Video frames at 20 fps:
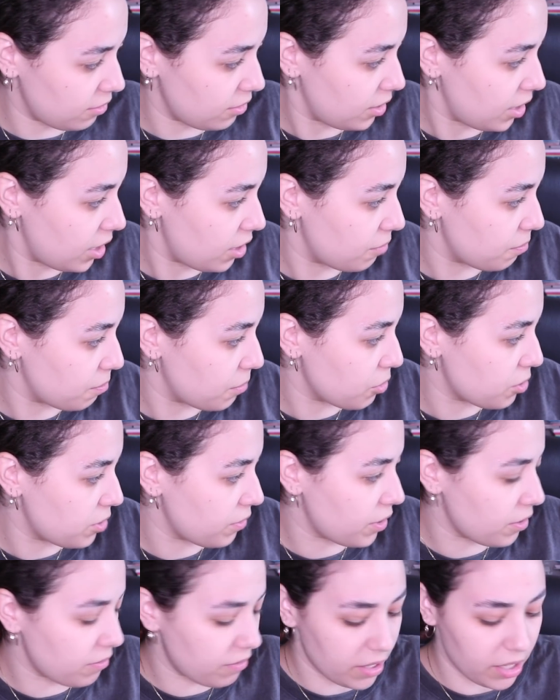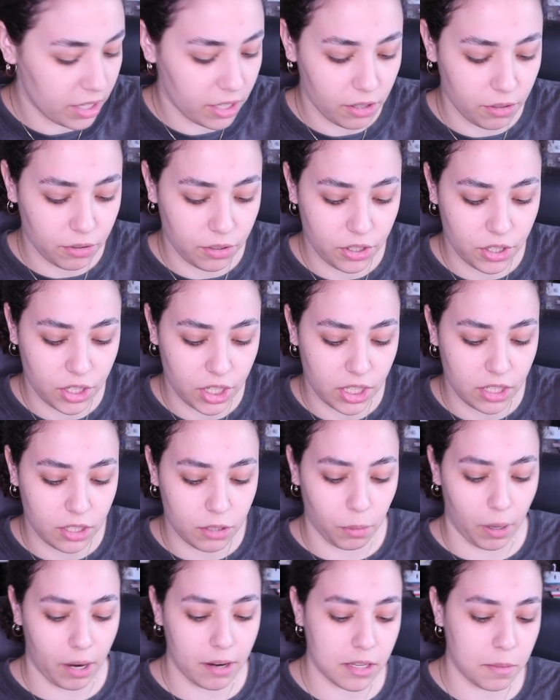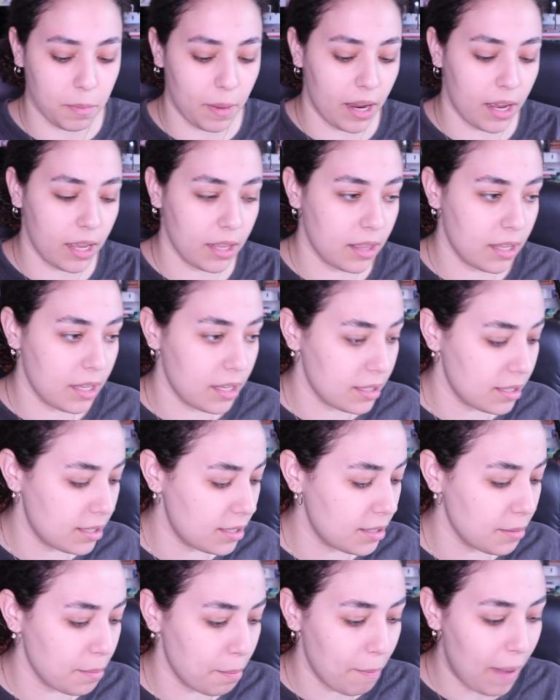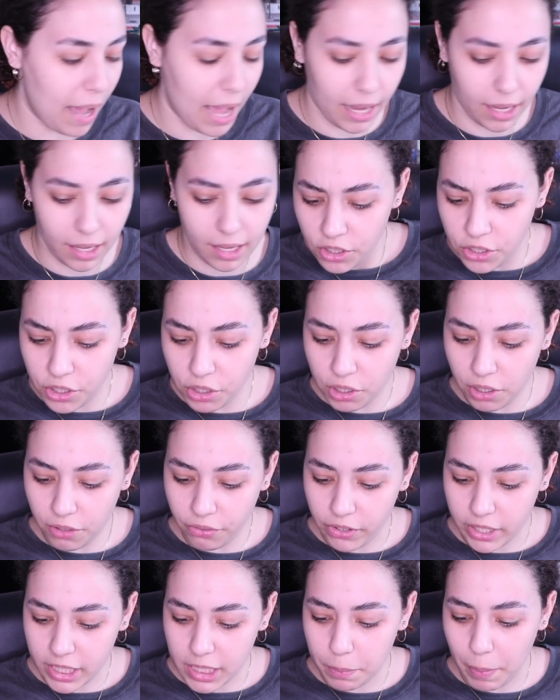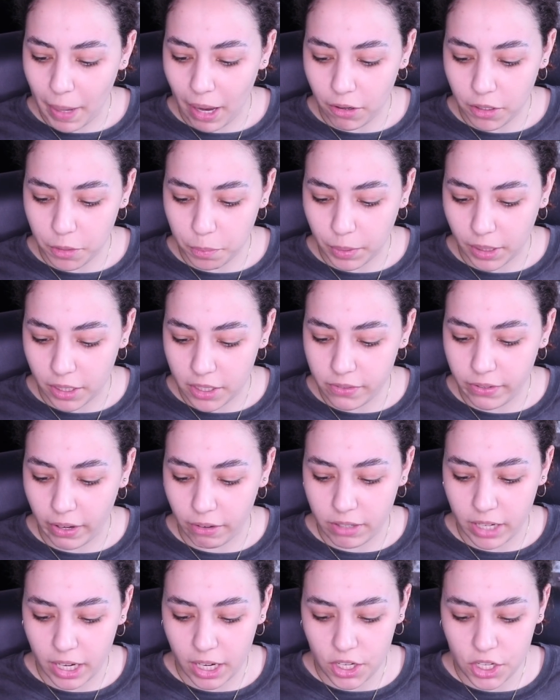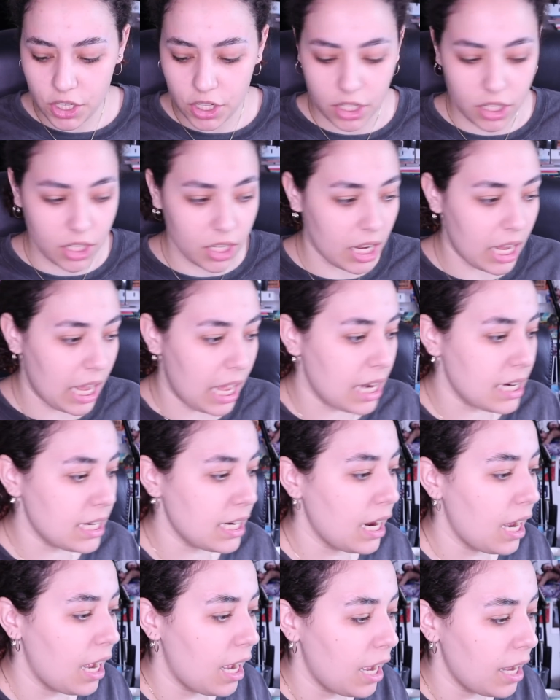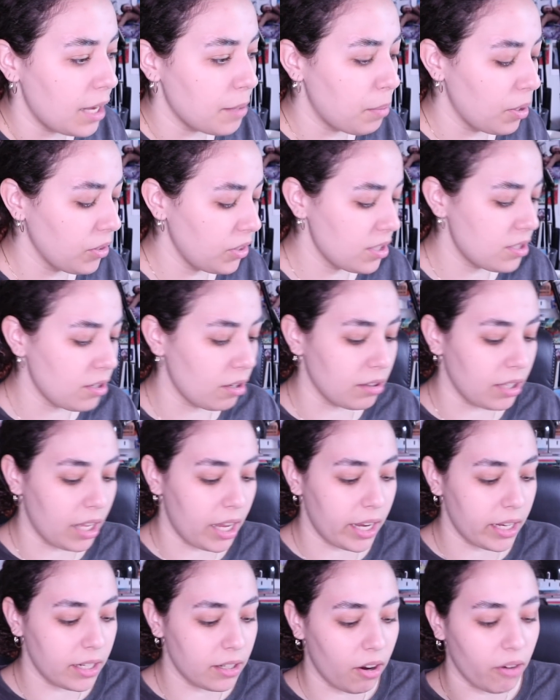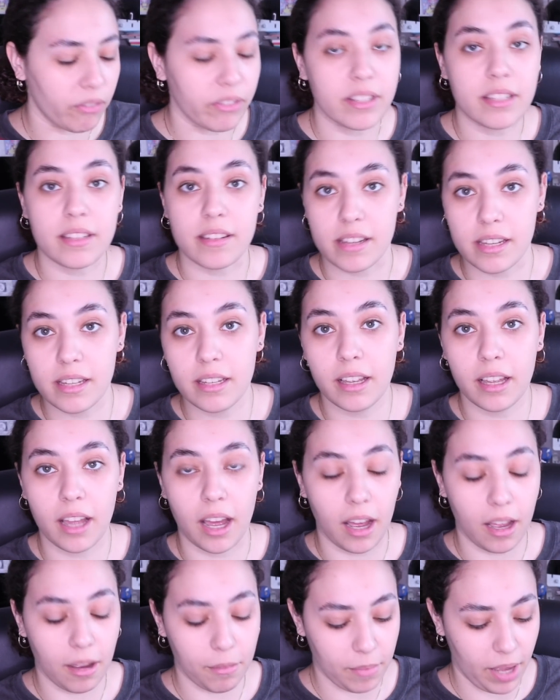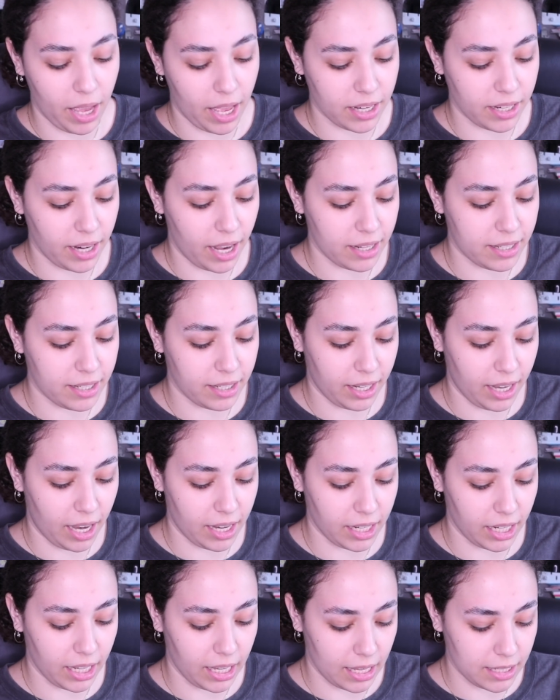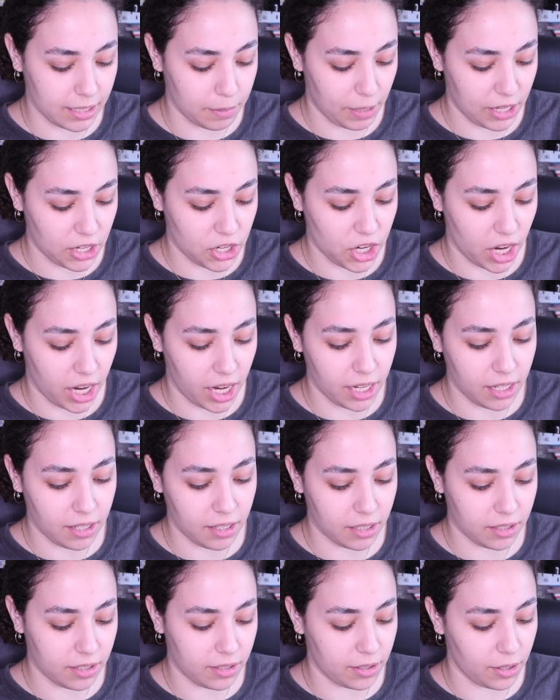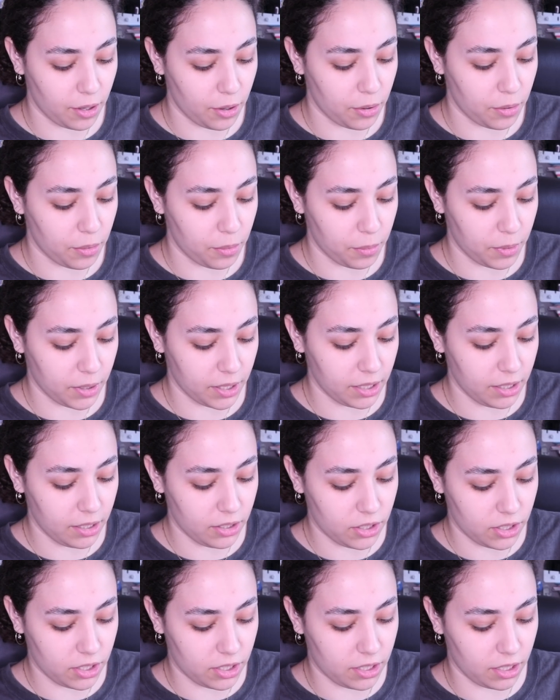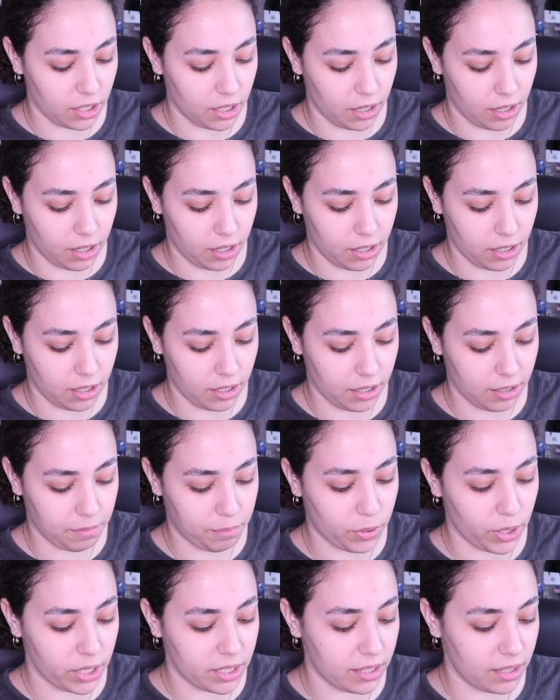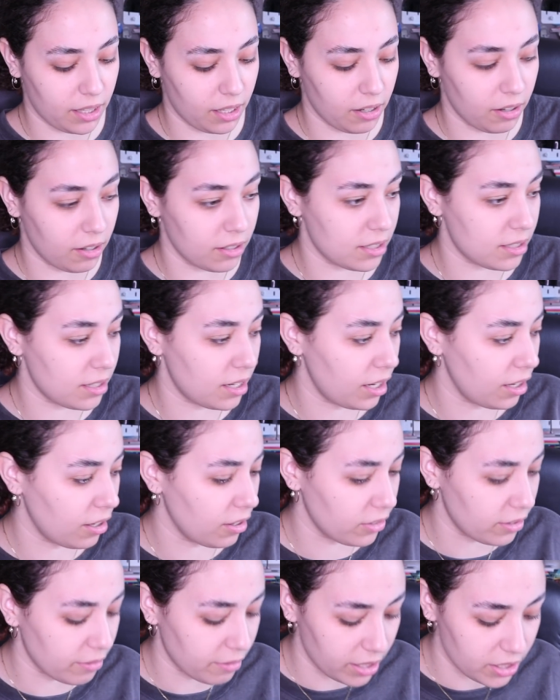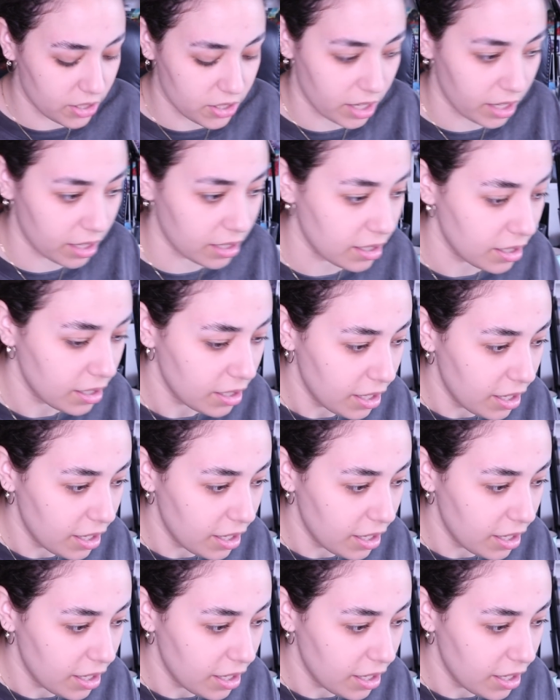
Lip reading: In most of her videos, she swears by this MAC Studio Fix Powder Plus Foundation, and I bought this online, obviously, and had to kind of guess my shade. So we're gonna just pray to the gods that I got the right shade.